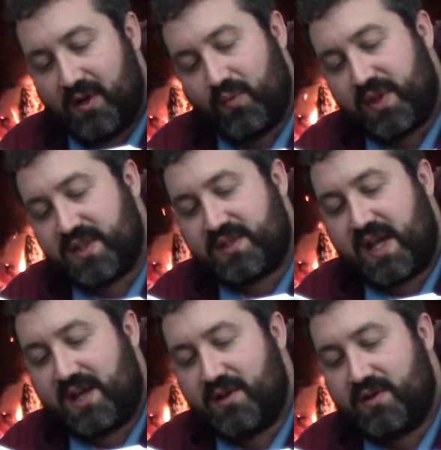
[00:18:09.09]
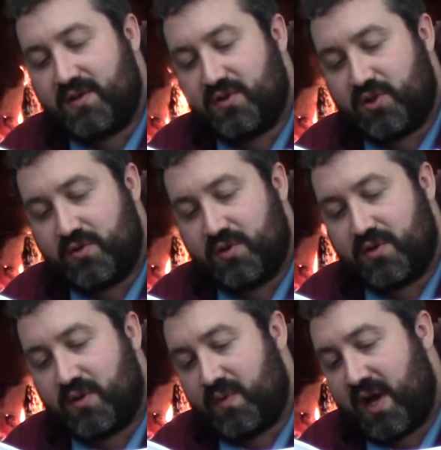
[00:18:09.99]
When the second shooter
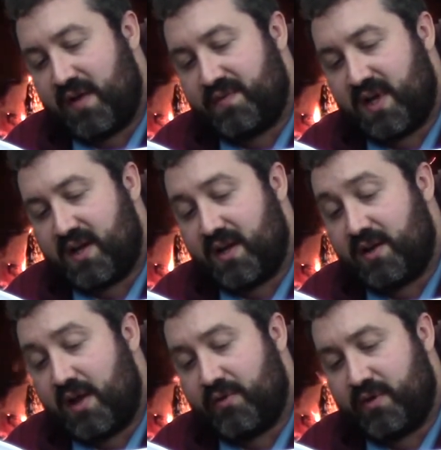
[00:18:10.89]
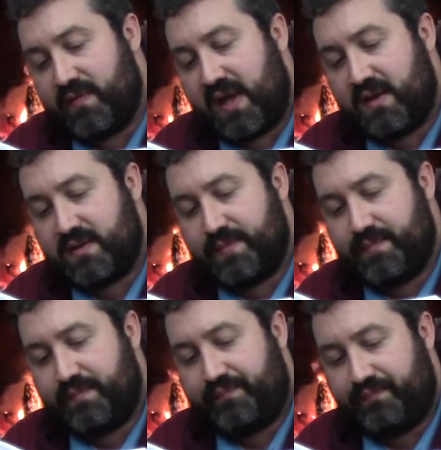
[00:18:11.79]
arrived at another event,
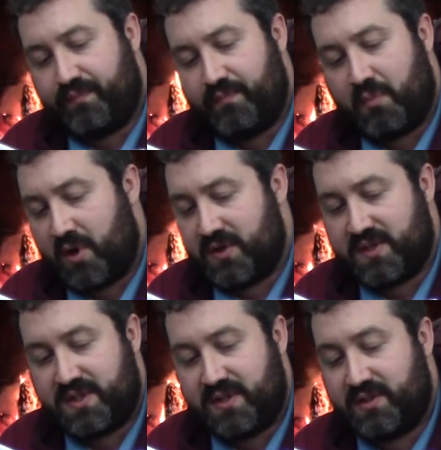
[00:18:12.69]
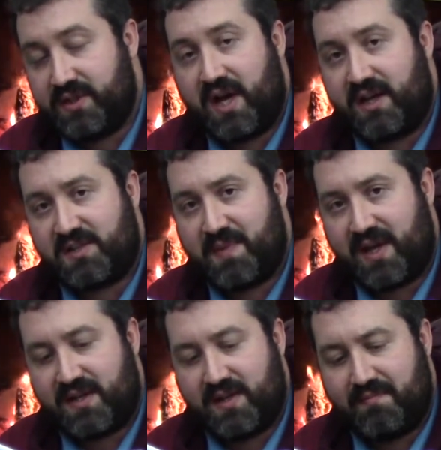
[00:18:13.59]
Martin still did not
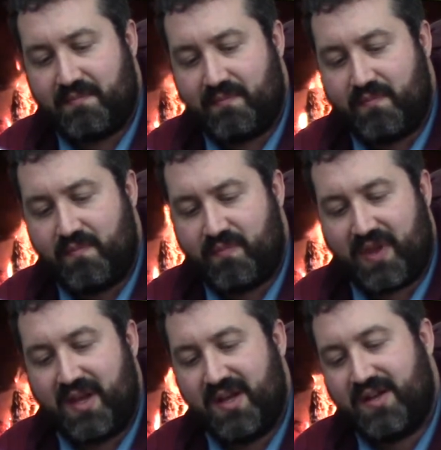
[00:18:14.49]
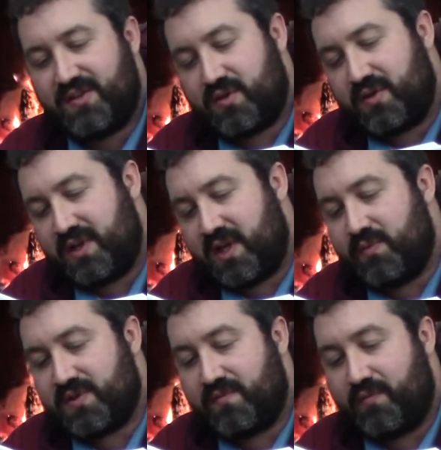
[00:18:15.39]
expect it. Certainly it
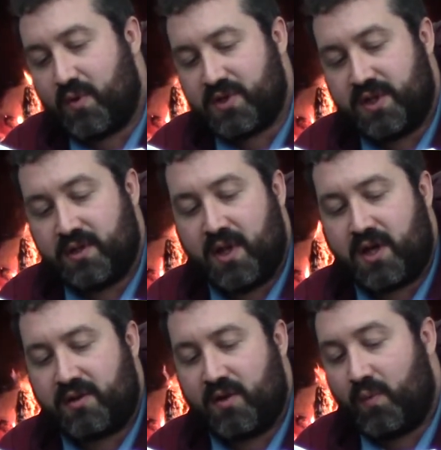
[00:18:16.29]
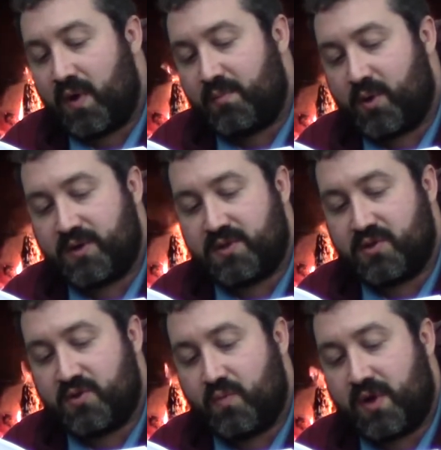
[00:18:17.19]
was unfortunate luck that one person
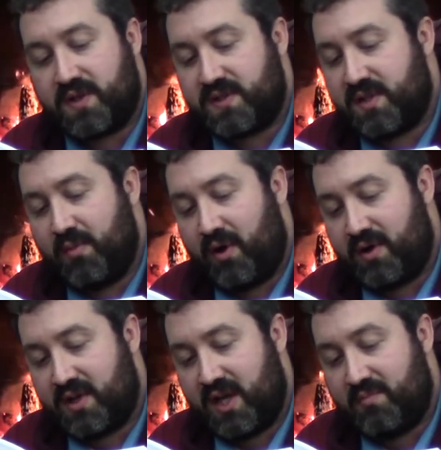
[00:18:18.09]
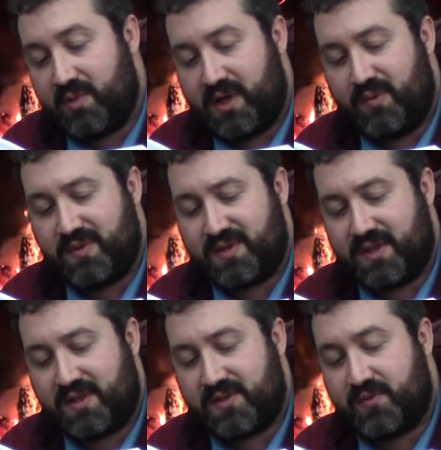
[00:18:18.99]
should want to see Martin dead, but it was
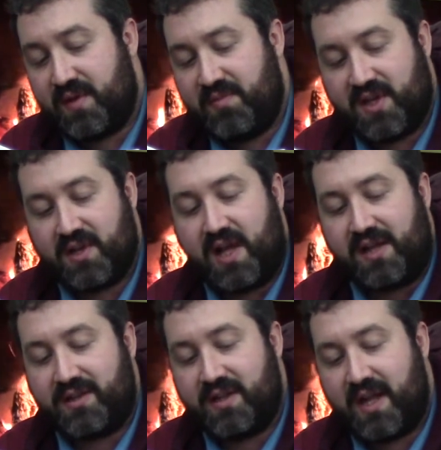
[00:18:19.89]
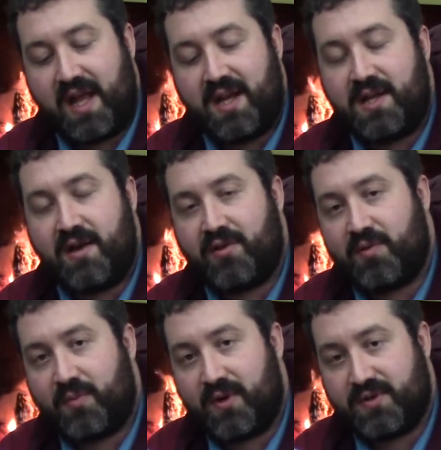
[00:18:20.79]
extremely unlikely that any other
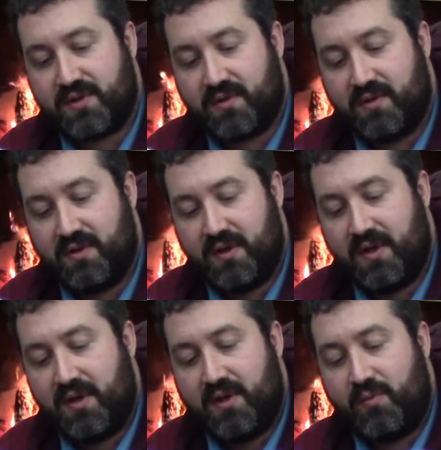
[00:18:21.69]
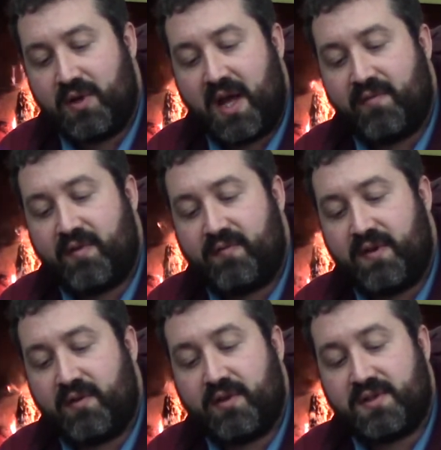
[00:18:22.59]
person would ever
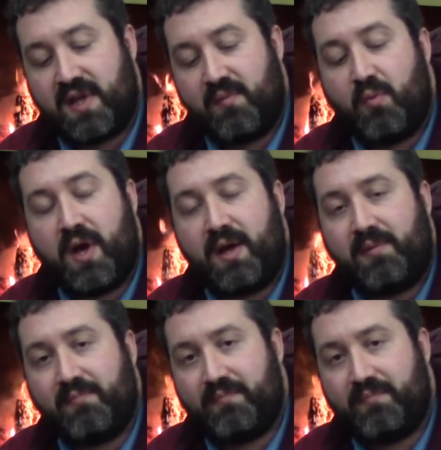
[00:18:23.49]
feel the same way.